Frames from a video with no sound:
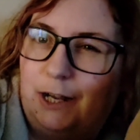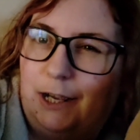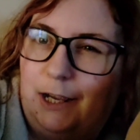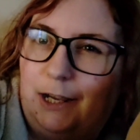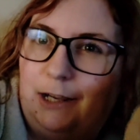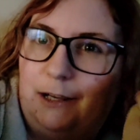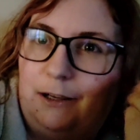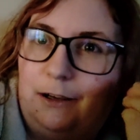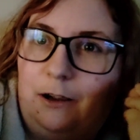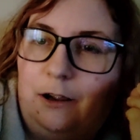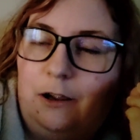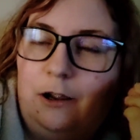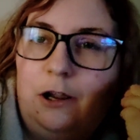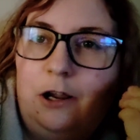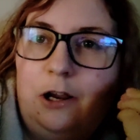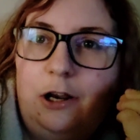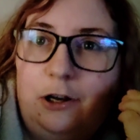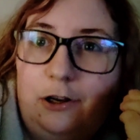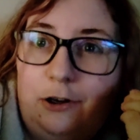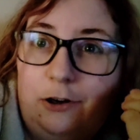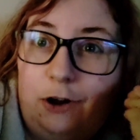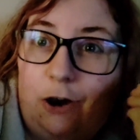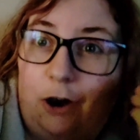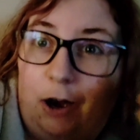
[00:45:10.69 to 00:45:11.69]
Like,
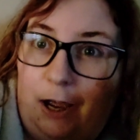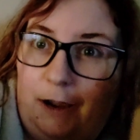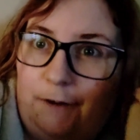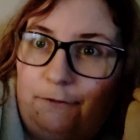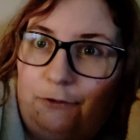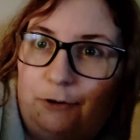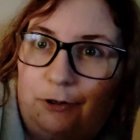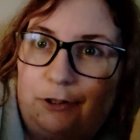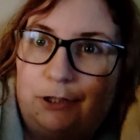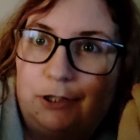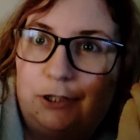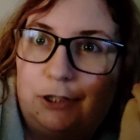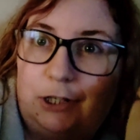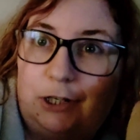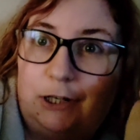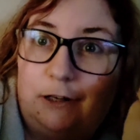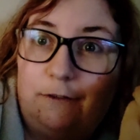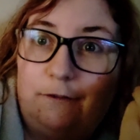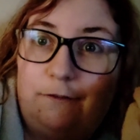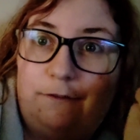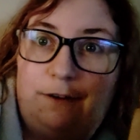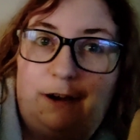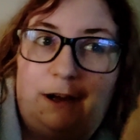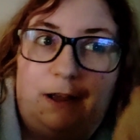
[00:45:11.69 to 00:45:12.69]
not everyone's going
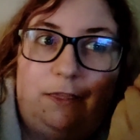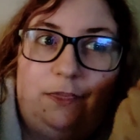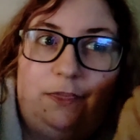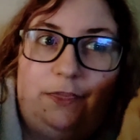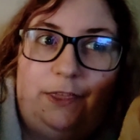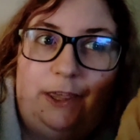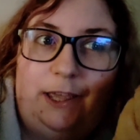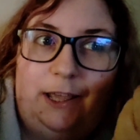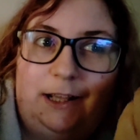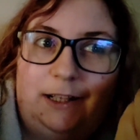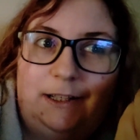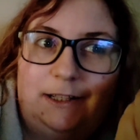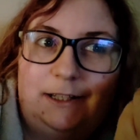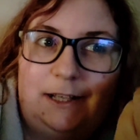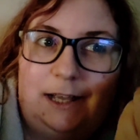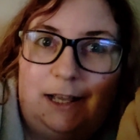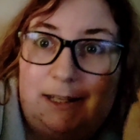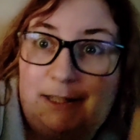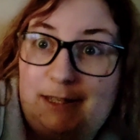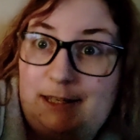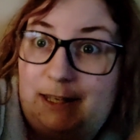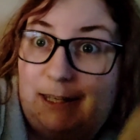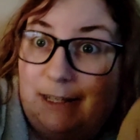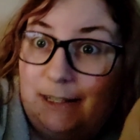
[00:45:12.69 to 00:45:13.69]
to find things
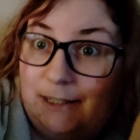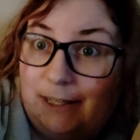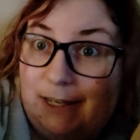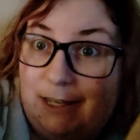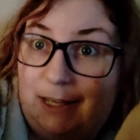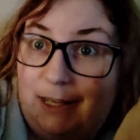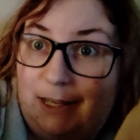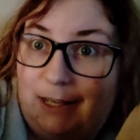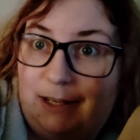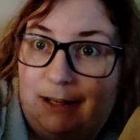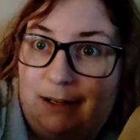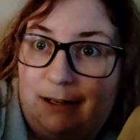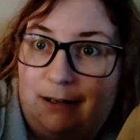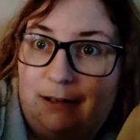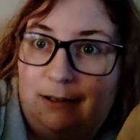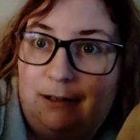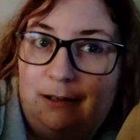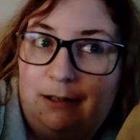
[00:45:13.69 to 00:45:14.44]
as easy